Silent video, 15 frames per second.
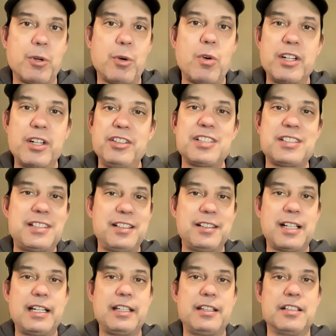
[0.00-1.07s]
or you just
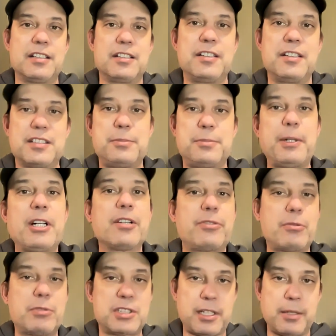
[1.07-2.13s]
didn't like the spirit of
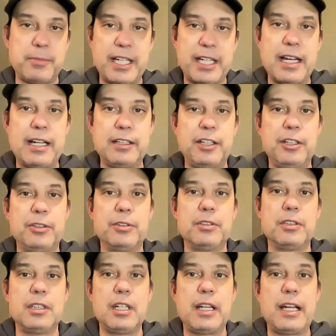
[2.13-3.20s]
what was coming at
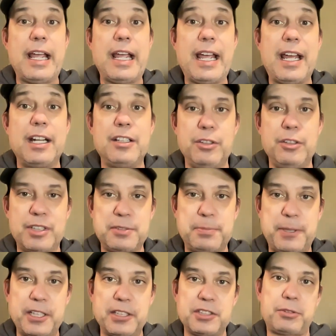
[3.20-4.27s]
you, and you
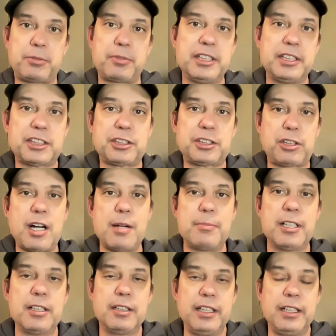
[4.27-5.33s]
experienced religious
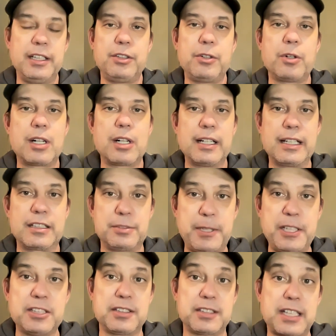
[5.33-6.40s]
trauma in your
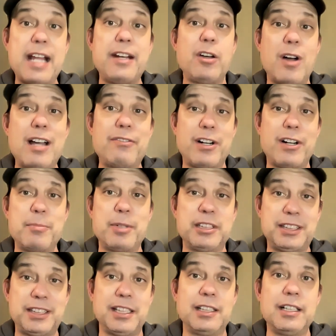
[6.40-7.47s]
experiences. I know I very
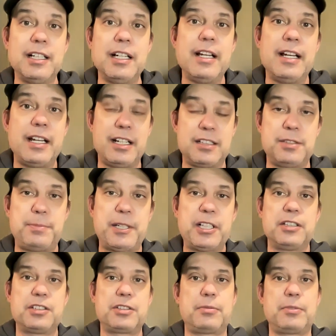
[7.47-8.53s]
much did
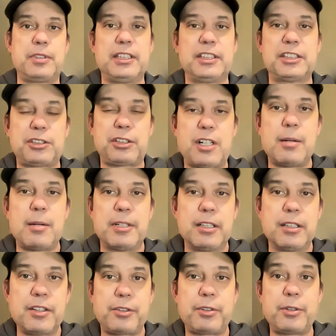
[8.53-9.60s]
experience religious
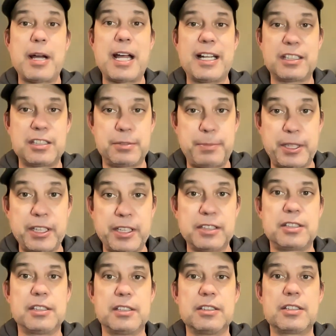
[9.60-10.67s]
trauma through my
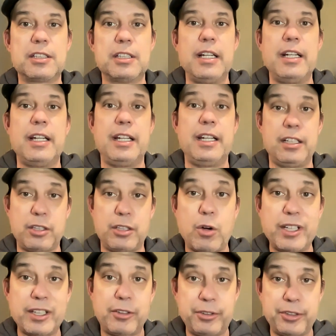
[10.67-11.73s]
experiences in
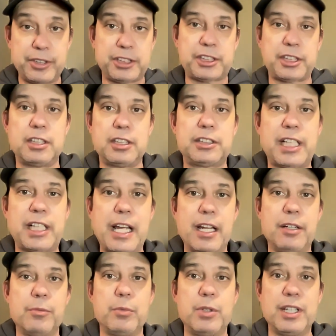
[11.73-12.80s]
going through the church
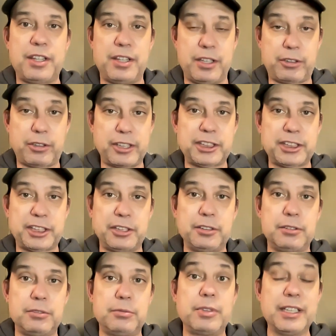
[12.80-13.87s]
and with the
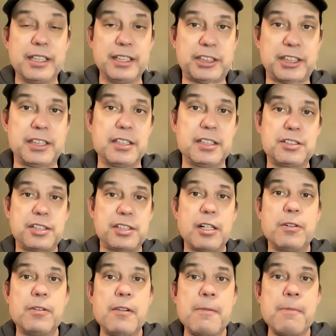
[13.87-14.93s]
Christian religion. And
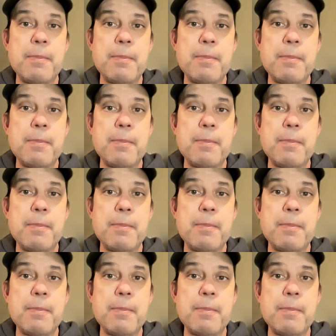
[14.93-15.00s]
so